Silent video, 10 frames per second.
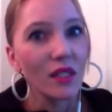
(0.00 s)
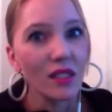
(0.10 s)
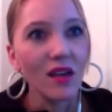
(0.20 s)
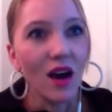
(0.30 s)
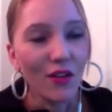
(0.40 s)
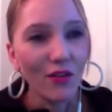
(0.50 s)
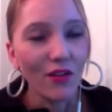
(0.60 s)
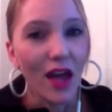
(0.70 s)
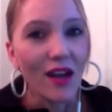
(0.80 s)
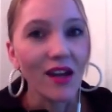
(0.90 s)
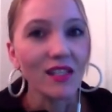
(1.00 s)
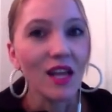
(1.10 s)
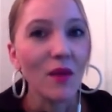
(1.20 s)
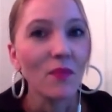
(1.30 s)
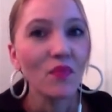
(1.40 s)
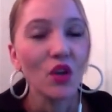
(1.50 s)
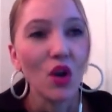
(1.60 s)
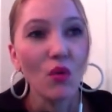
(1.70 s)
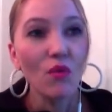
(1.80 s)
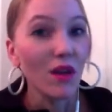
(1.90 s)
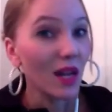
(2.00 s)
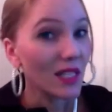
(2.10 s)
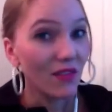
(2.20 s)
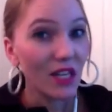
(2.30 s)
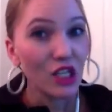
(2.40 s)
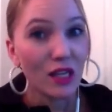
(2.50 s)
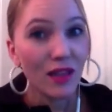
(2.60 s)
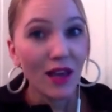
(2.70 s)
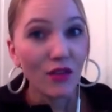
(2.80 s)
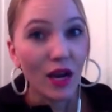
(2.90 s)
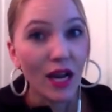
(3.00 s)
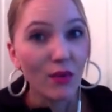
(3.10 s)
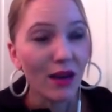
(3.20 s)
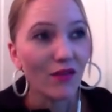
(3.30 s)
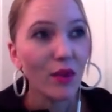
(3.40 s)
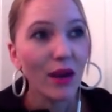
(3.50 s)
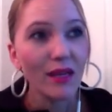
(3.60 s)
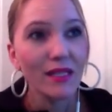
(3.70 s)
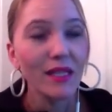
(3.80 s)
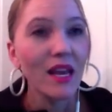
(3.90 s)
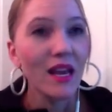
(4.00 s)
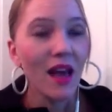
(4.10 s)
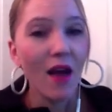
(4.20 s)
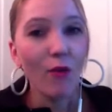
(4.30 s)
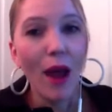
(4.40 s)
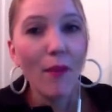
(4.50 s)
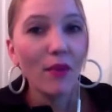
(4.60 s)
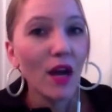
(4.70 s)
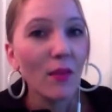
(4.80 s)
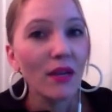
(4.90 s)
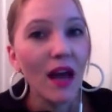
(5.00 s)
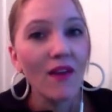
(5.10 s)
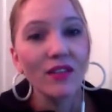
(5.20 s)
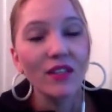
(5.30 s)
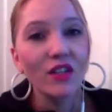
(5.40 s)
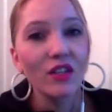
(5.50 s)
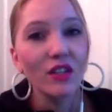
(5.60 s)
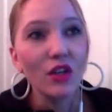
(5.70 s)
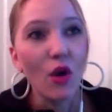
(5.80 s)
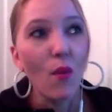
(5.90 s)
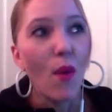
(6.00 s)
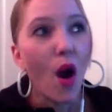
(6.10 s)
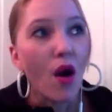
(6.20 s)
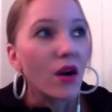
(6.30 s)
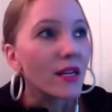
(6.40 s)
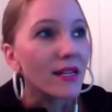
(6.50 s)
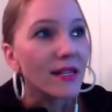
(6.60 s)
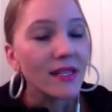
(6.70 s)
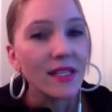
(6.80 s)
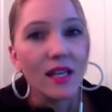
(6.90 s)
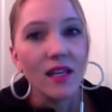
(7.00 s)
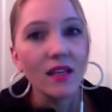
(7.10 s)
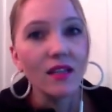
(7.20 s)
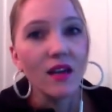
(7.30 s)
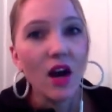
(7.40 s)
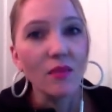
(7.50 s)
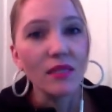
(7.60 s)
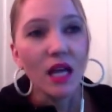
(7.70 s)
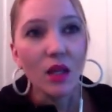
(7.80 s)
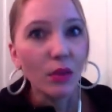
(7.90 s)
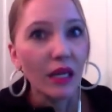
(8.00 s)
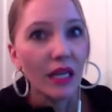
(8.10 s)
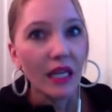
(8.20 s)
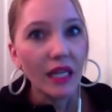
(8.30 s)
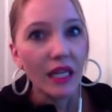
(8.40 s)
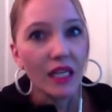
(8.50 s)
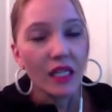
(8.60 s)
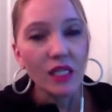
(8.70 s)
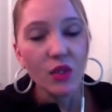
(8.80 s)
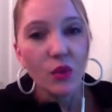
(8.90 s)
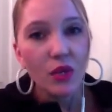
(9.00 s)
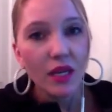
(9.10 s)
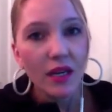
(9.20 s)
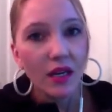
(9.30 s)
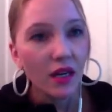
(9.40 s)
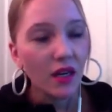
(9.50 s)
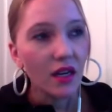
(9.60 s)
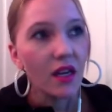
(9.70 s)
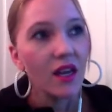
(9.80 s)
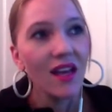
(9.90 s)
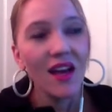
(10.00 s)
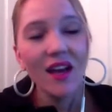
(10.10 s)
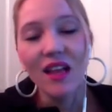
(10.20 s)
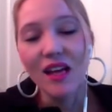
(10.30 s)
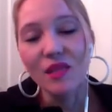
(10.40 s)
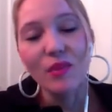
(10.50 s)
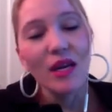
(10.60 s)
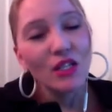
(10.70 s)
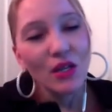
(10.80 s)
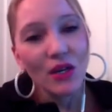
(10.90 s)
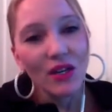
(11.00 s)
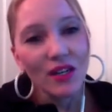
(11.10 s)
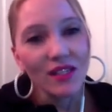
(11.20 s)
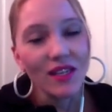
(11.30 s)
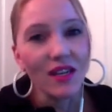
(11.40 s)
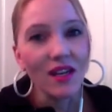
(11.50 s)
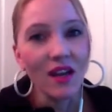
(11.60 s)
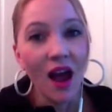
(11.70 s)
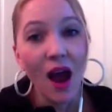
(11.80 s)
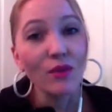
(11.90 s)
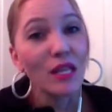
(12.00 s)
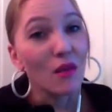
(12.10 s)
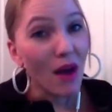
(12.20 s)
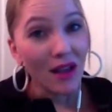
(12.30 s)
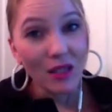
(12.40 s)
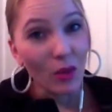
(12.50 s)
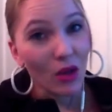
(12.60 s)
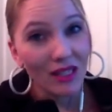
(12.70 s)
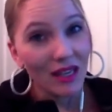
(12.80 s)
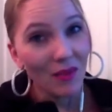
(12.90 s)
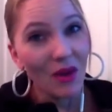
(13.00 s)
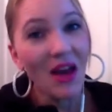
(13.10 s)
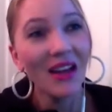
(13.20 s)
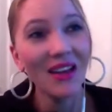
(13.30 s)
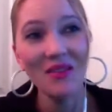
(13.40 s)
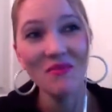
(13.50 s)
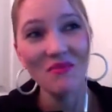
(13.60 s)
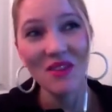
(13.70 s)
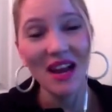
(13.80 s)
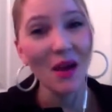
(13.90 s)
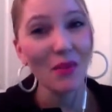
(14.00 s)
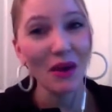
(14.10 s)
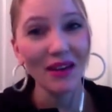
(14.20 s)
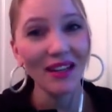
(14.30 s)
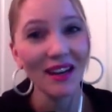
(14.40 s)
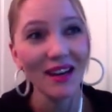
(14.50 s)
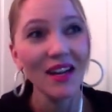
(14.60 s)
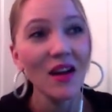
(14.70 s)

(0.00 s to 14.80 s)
tough. And as I'm, finishing the 8th grade, when everybody's wrapping up and having their, parties and celebrating the end of the school year and class pictures. And I was on the basketball team when I got pregnant, and